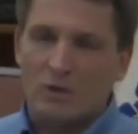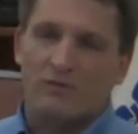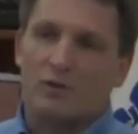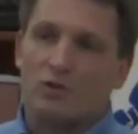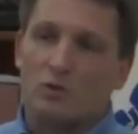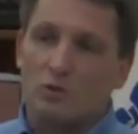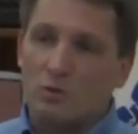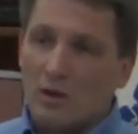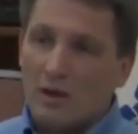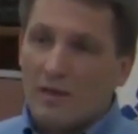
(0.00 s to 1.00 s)
So if you
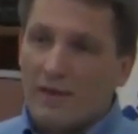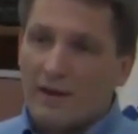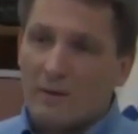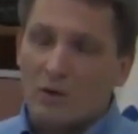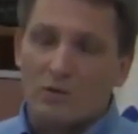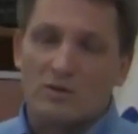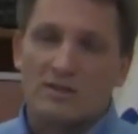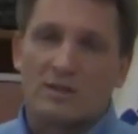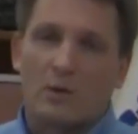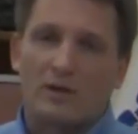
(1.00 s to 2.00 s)
do think about
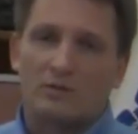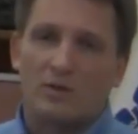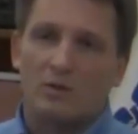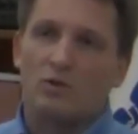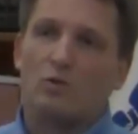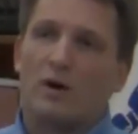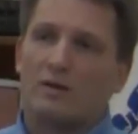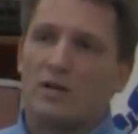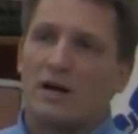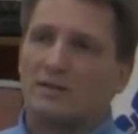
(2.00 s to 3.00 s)
using a sequestrant, you do
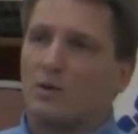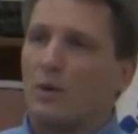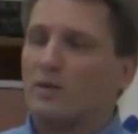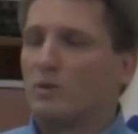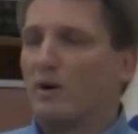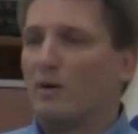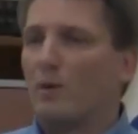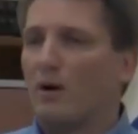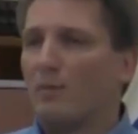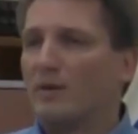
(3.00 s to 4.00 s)
want to talk to your wastewater
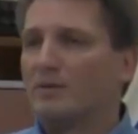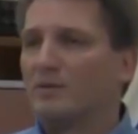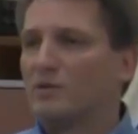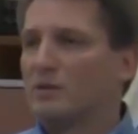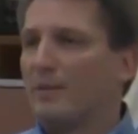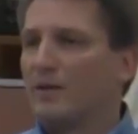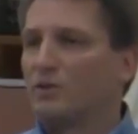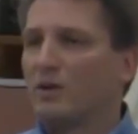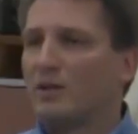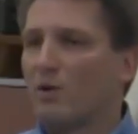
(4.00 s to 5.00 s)
department just to
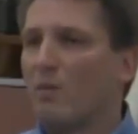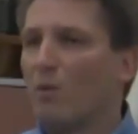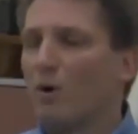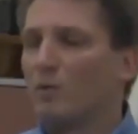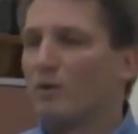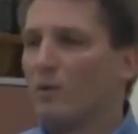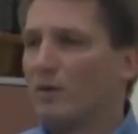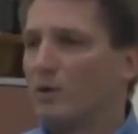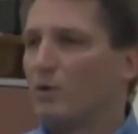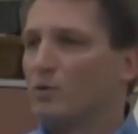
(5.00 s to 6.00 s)
make sure that they're on board with
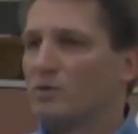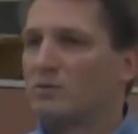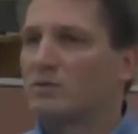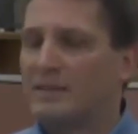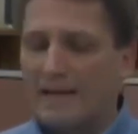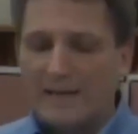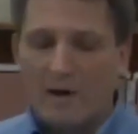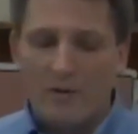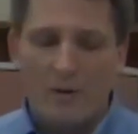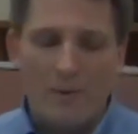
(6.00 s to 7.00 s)
what those
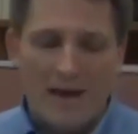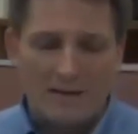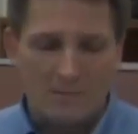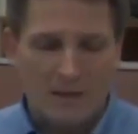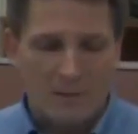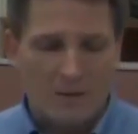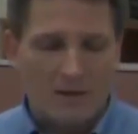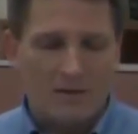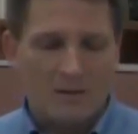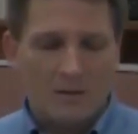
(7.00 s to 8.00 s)
secondary impacts may
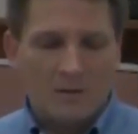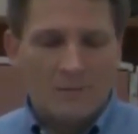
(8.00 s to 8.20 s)
be.